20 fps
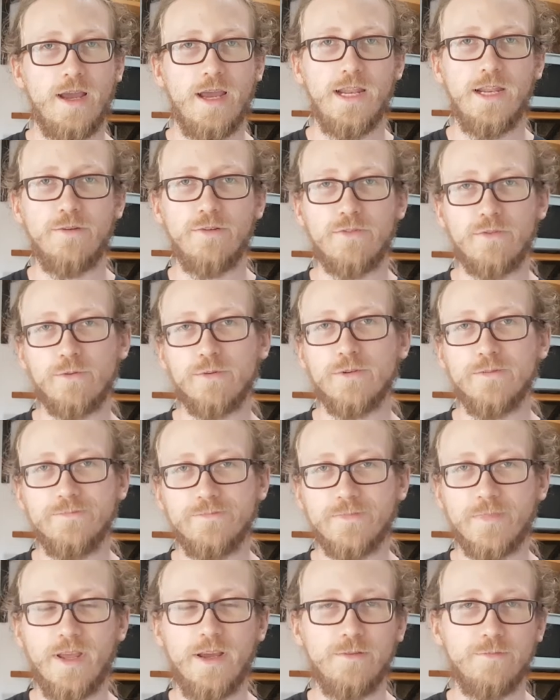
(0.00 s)
Hello everyone,
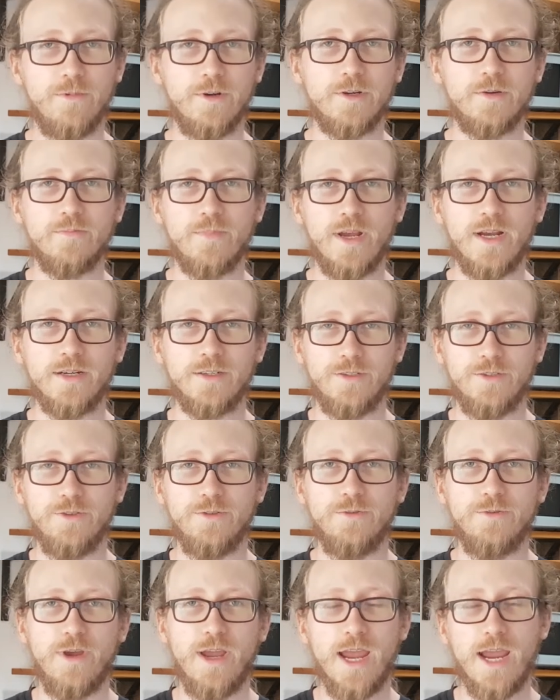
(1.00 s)
and welcome back
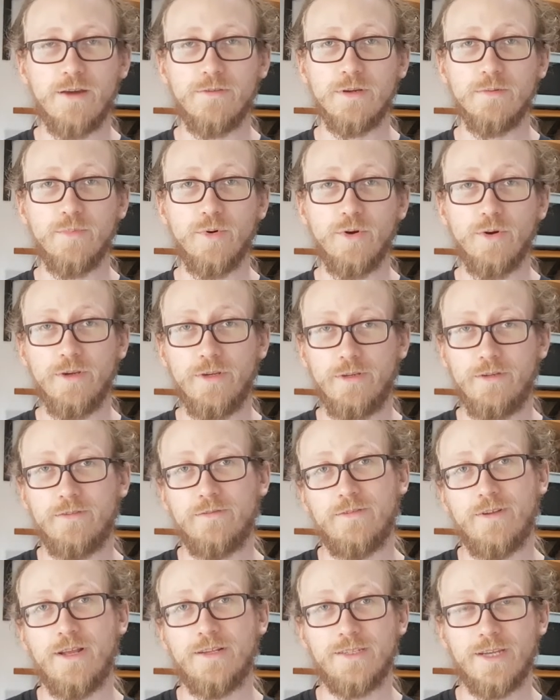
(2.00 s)
to Hairy Boy
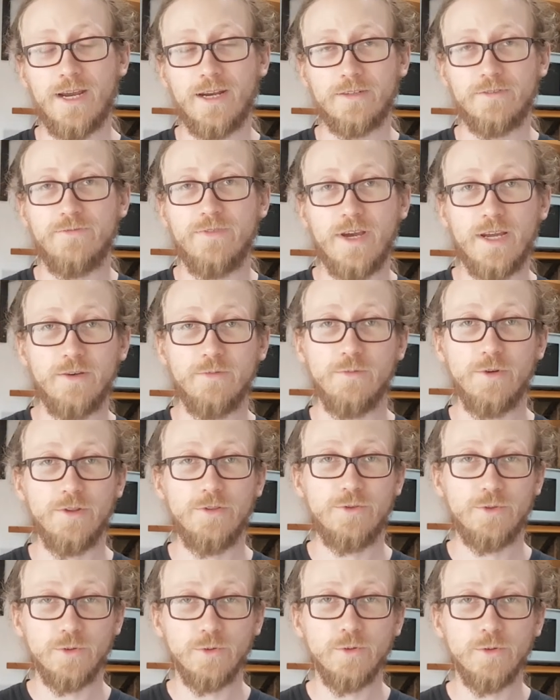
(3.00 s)
Attacks Van
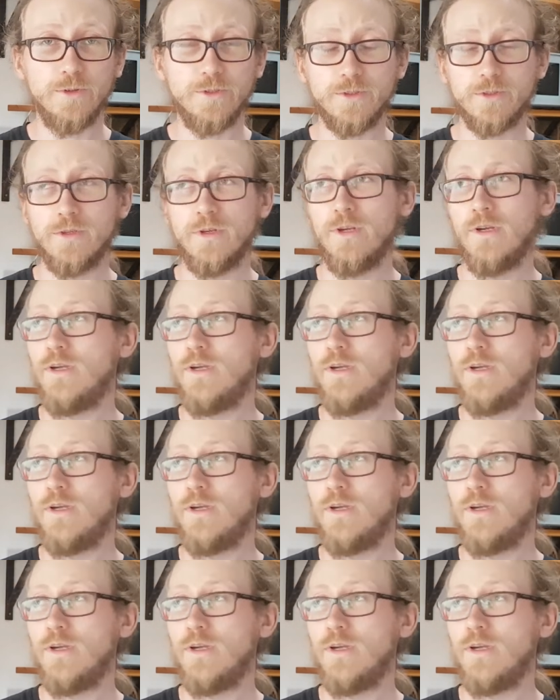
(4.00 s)
with Tools.